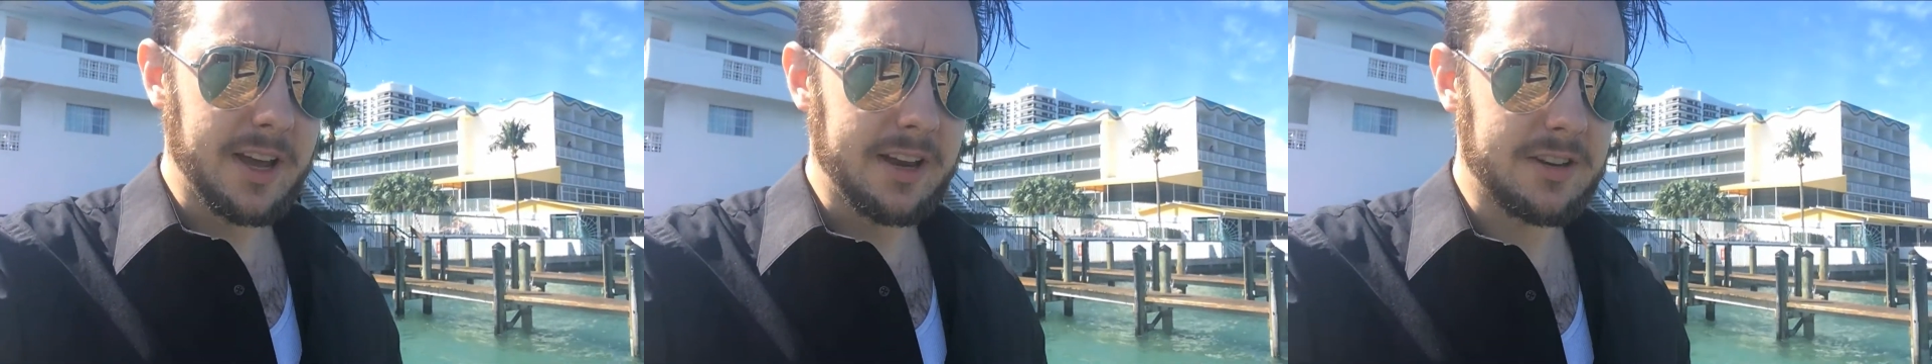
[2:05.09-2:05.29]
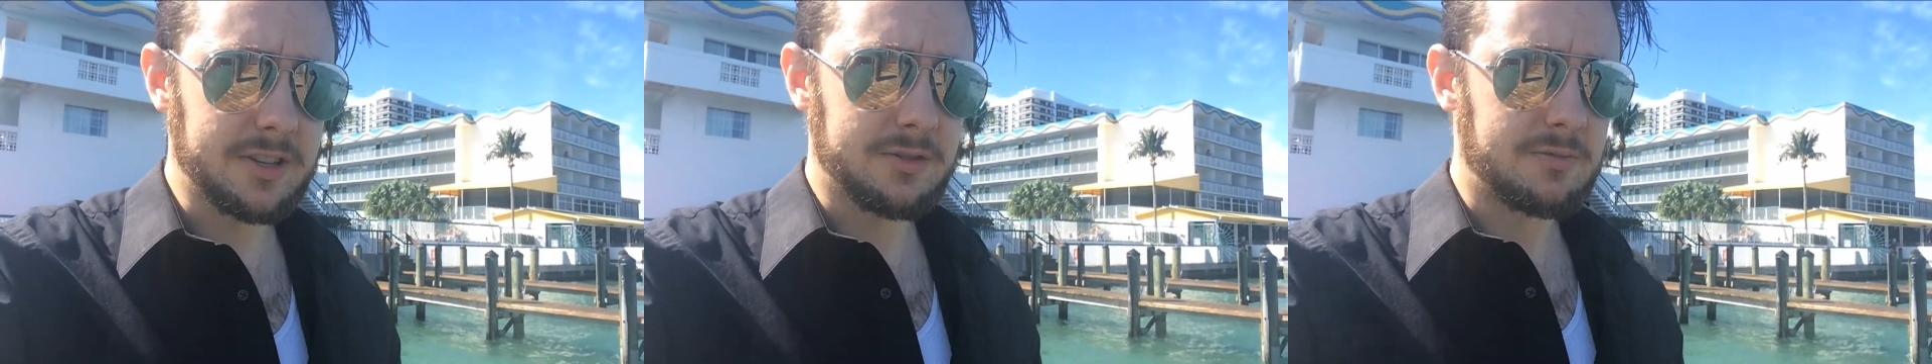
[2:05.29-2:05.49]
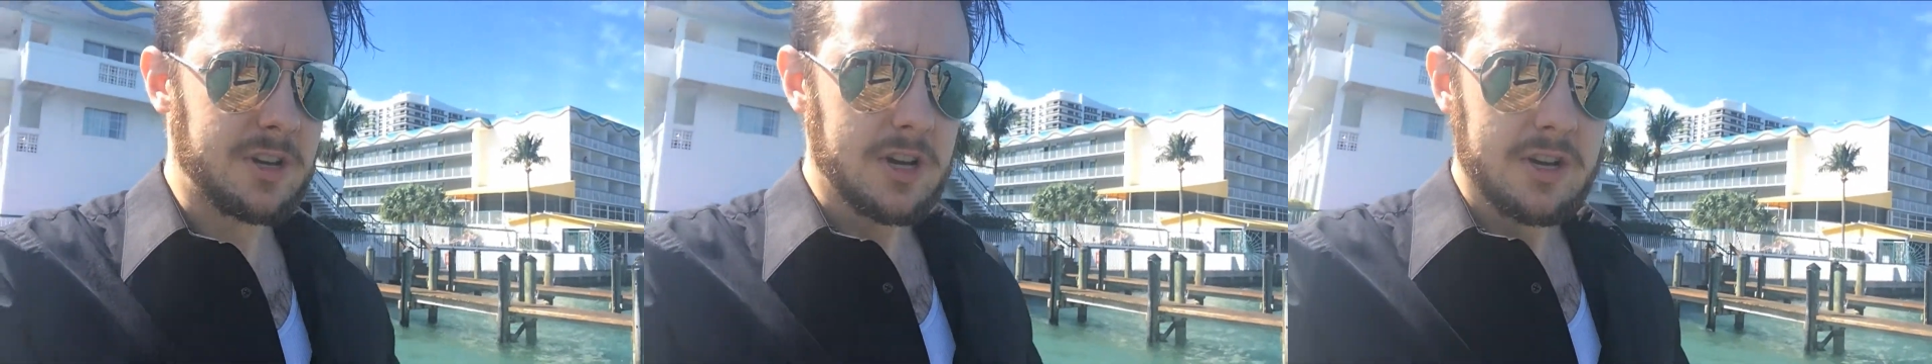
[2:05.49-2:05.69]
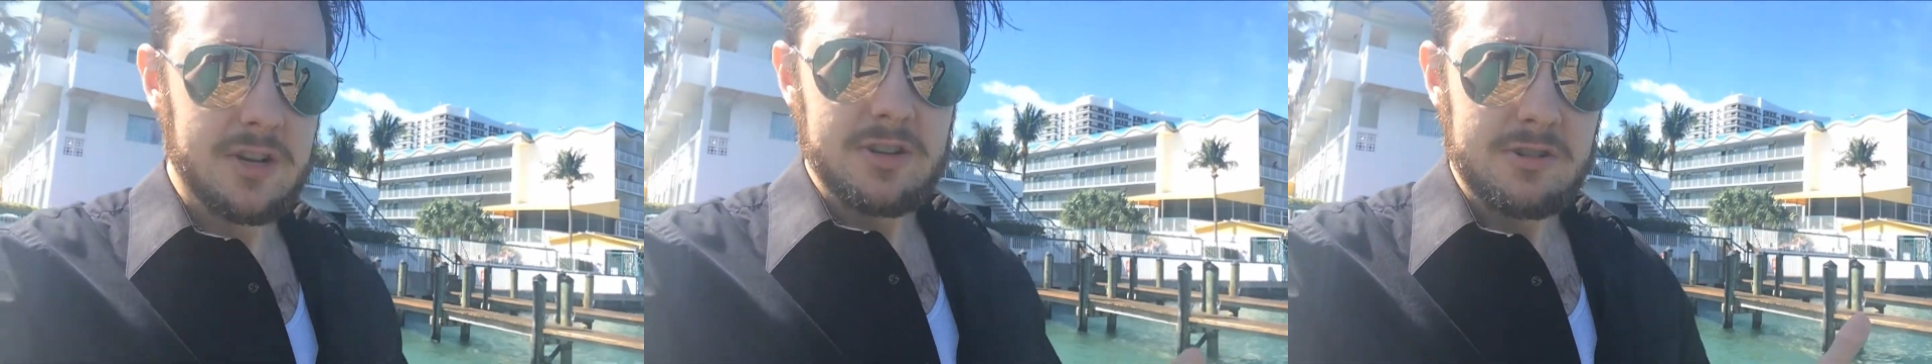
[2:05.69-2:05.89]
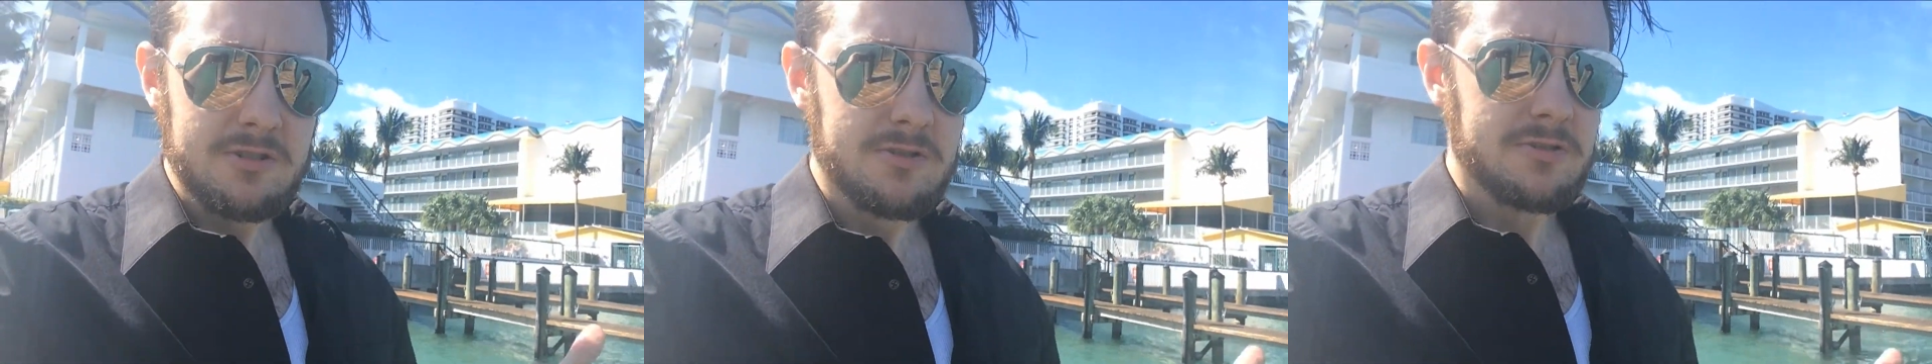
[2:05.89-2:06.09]
but I do
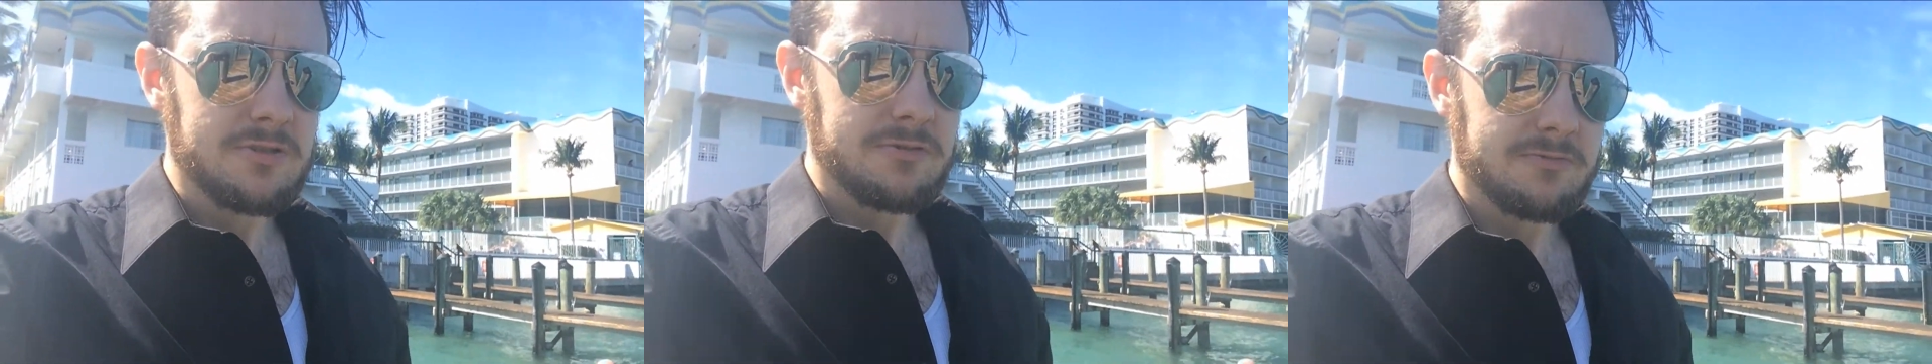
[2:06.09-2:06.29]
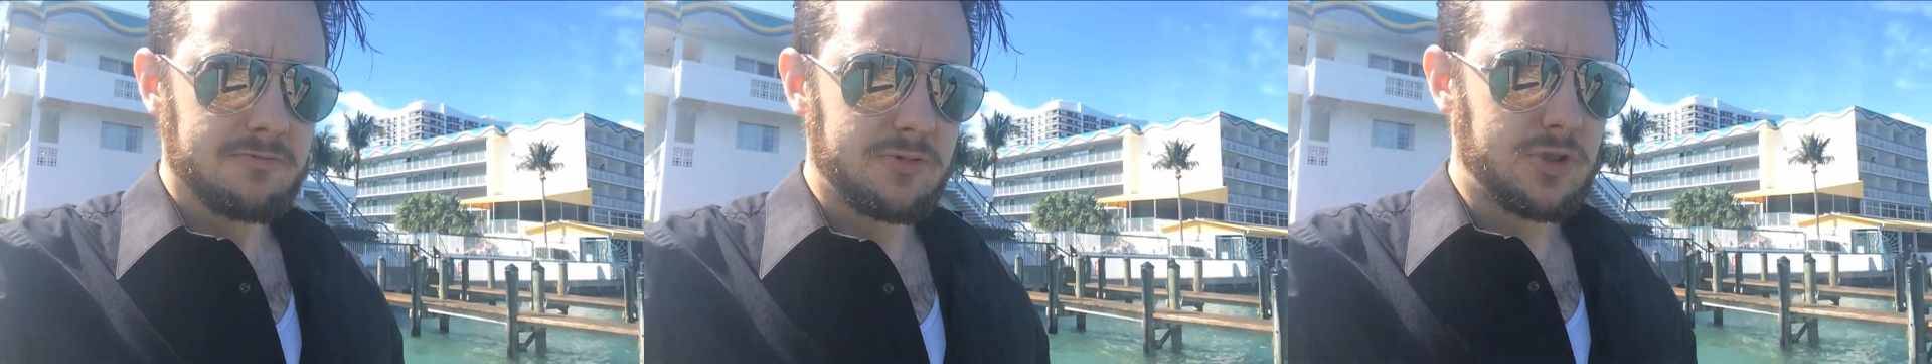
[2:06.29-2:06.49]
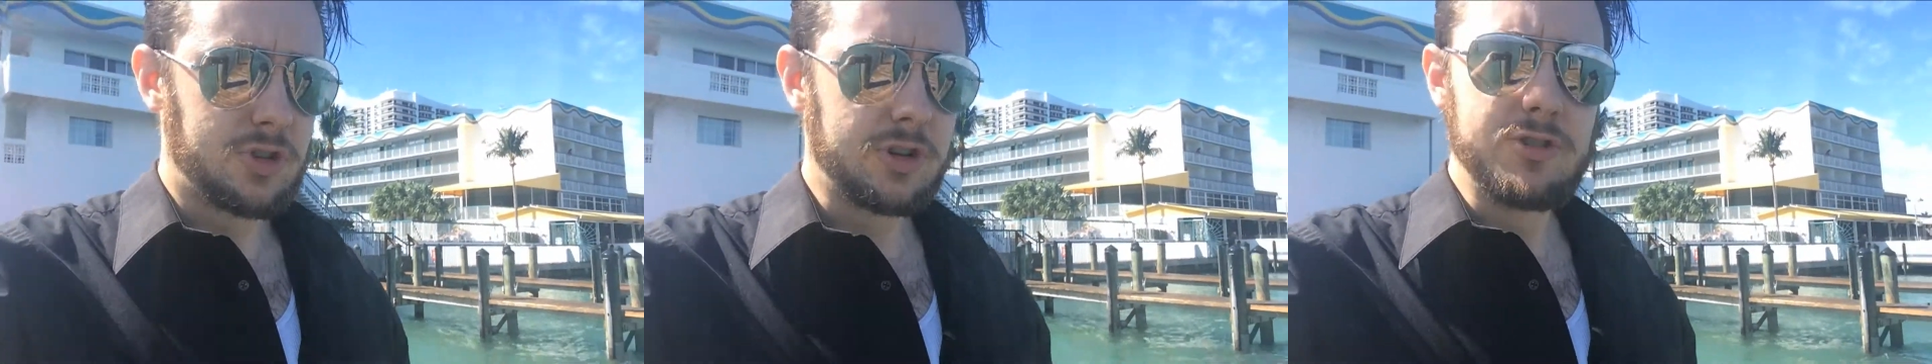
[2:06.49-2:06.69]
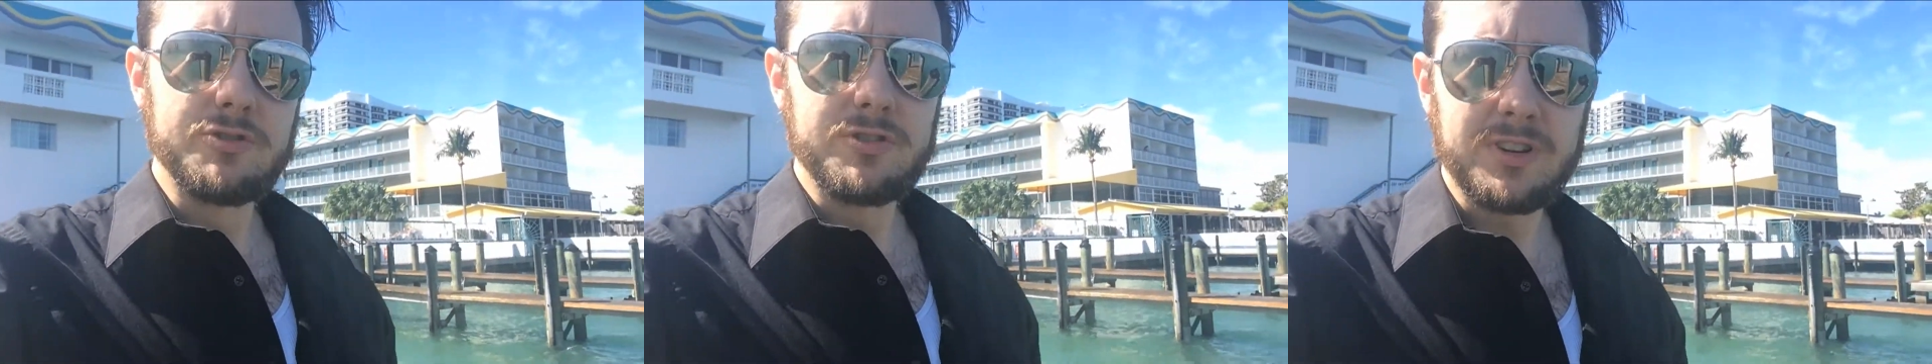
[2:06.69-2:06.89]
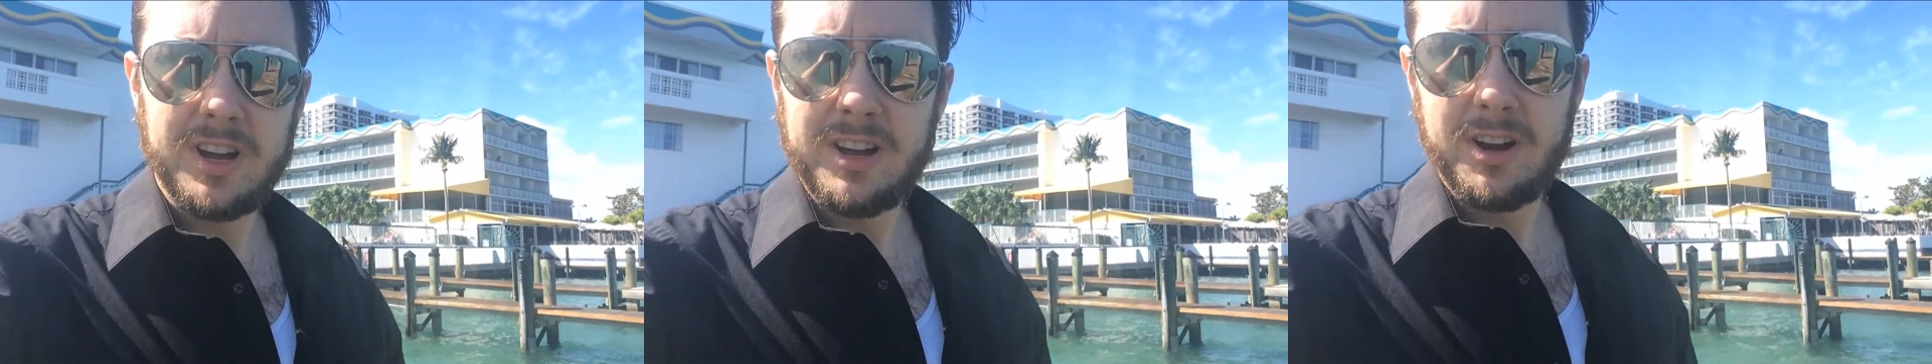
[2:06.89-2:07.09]
want to give a
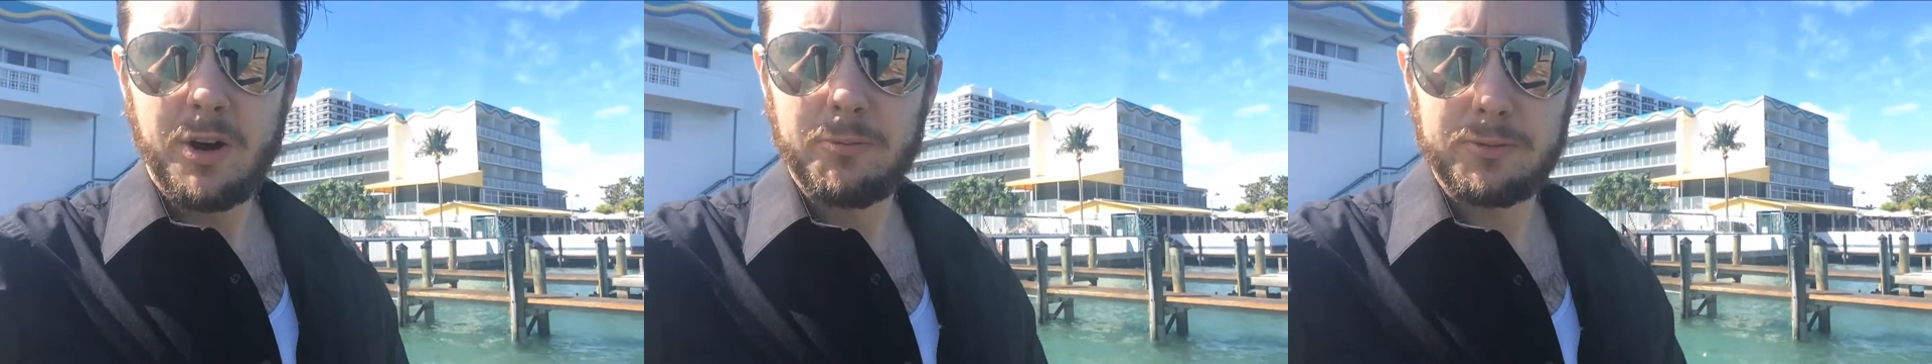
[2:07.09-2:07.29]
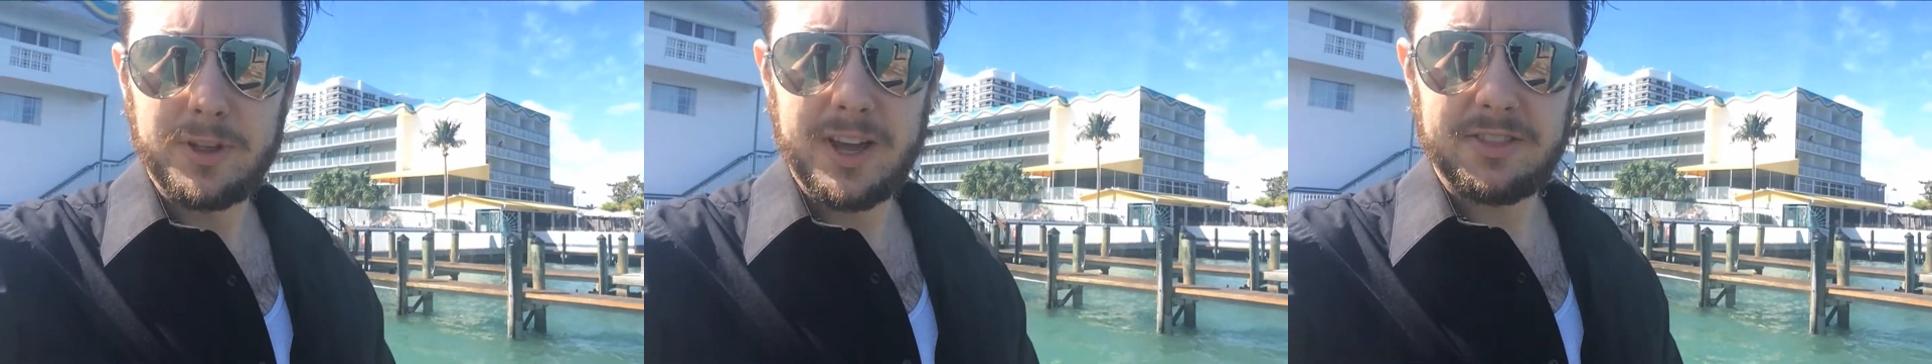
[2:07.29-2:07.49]
personal